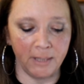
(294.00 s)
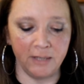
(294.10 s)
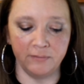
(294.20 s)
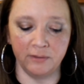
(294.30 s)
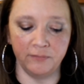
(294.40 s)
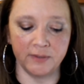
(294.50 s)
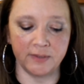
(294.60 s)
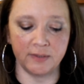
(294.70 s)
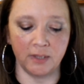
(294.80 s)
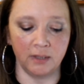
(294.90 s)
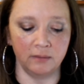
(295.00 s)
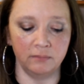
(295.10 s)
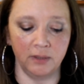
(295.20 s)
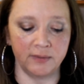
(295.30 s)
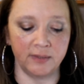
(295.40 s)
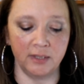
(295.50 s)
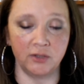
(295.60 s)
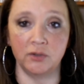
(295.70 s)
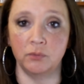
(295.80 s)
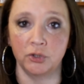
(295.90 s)
Even if it's, let's say
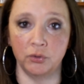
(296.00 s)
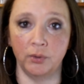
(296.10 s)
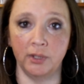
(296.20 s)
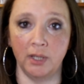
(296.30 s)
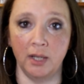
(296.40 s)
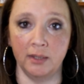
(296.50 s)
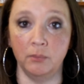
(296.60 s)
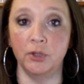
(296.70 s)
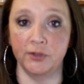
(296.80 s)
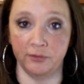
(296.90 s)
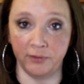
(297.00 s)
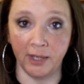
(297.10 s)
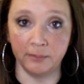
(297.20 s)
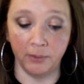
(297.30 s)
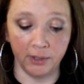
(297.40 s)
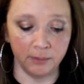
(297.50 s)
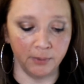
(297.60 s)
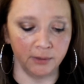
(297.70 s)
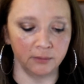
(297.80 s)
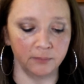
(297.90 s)
we're doing an emulsified body
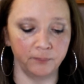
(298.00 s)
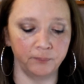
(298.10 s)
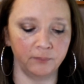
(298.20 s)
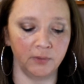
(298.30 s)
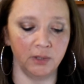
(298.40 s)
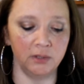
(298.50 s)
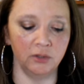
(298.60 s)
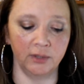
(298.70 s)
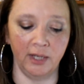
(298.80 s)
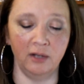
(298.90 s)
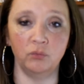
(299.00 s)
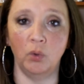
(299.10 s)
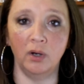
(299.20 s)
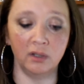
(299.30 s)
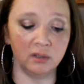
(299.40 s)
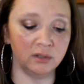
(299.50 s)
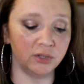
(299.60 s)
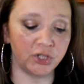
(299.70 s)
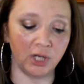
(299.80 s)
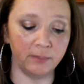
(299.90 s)
butter. You're going to have water,
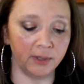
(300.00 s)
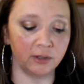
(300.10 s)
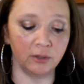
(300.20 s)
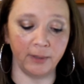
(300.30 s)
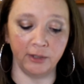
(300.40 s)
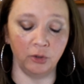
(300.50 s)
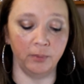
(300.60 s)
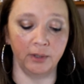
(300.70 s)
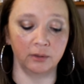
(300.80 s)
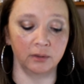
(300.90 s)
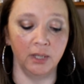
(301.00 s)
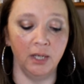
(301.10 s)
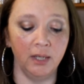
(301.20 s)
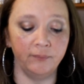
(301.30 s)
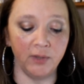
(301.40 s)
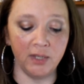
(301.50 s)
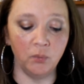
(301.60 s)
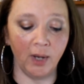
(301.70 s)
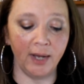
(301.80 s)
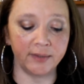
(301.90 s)
shea butter, mango butter,
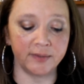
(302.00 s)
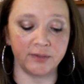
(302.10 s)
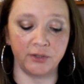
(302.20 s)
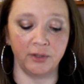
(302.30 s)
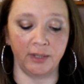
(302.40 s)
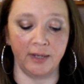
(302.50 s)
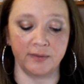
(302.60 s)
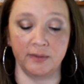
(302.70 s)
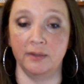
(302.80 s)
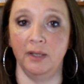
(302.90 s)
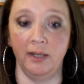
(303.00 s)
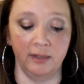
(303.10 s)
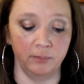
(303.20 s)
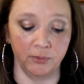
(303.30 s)
e-wax, stearic acid, and a